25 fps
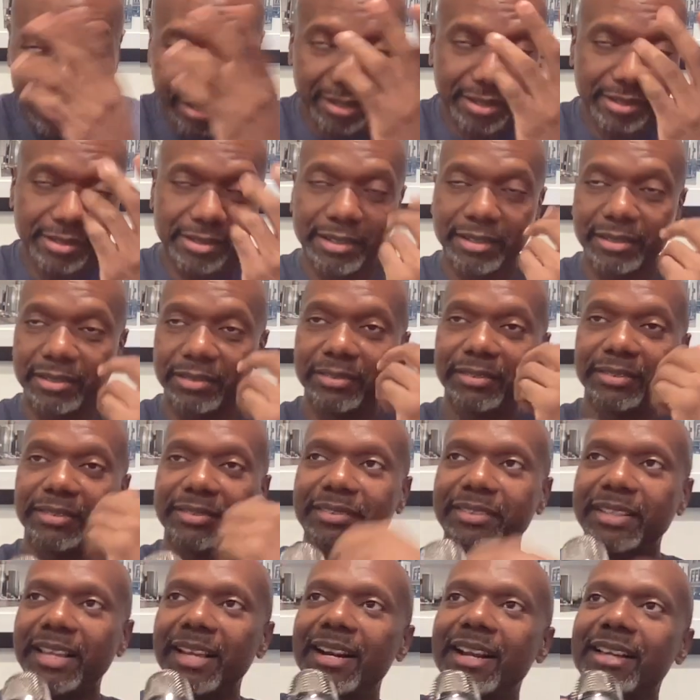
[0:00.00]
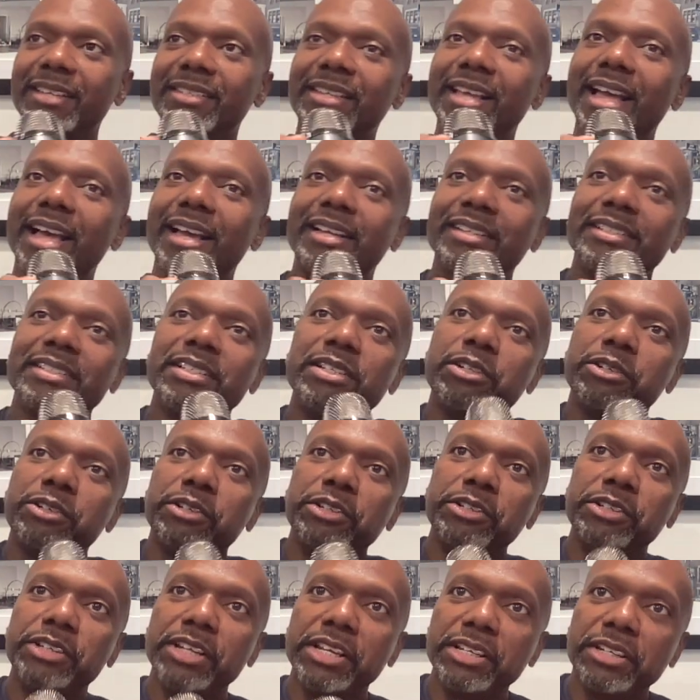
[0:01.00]
So I stayed outside because
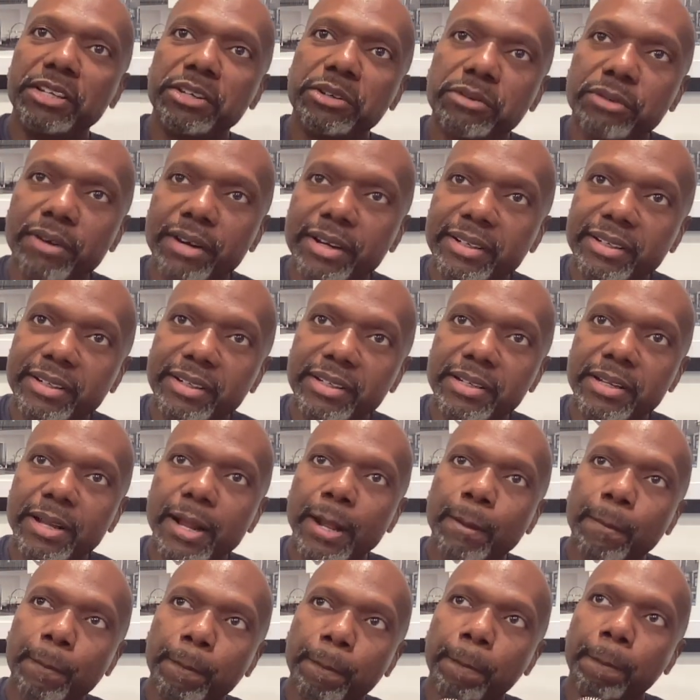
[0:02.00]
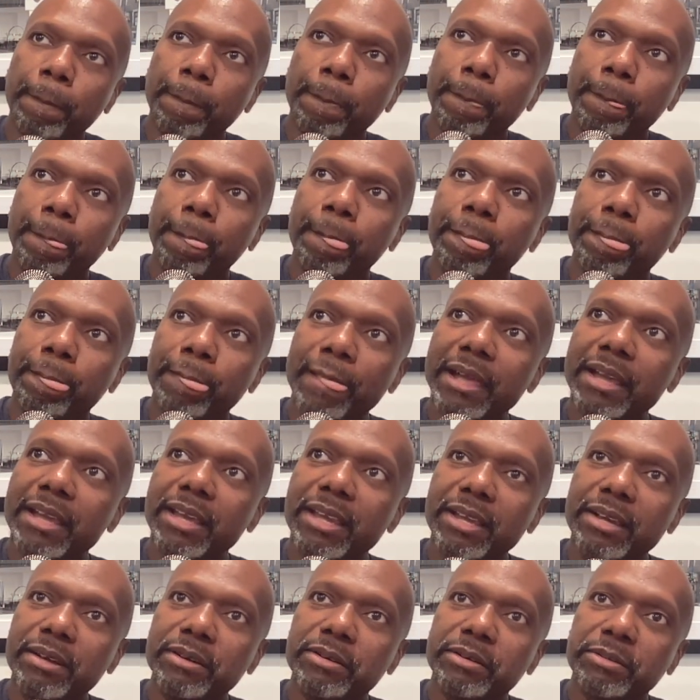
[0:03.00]
in Detroit they
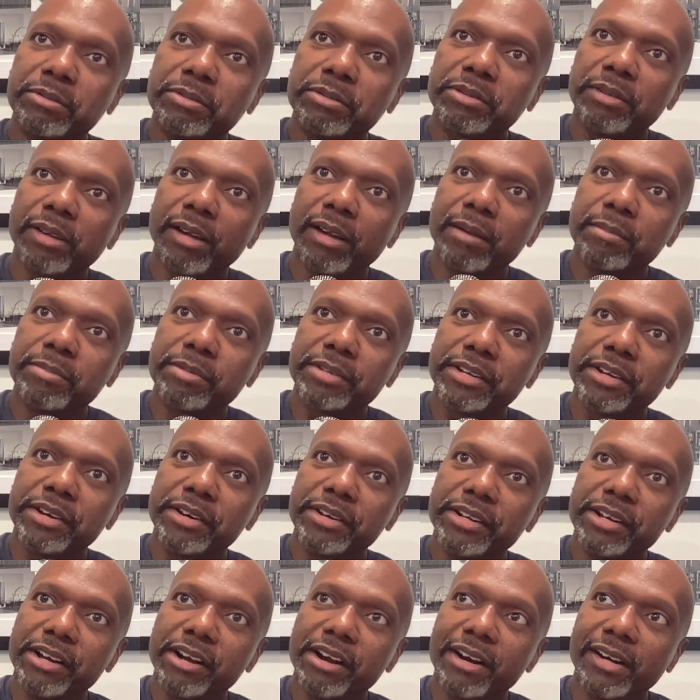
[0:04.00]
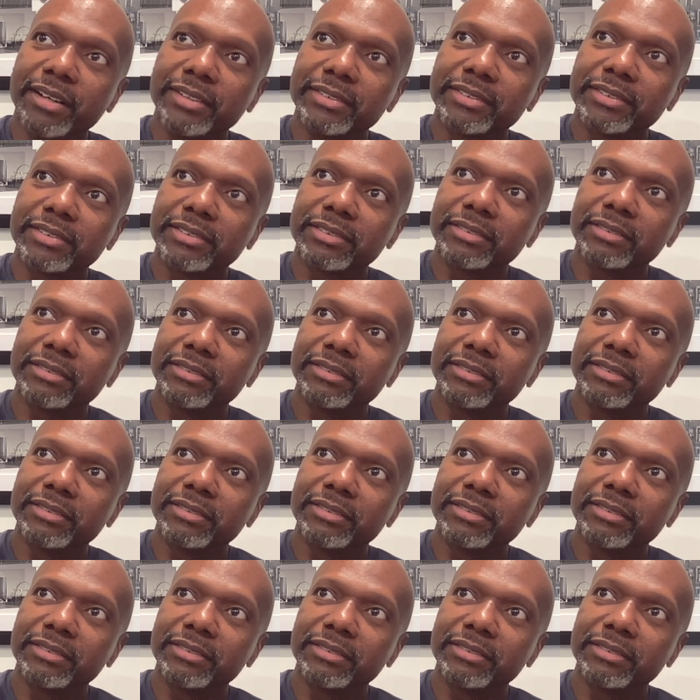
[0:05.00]
kill security guards.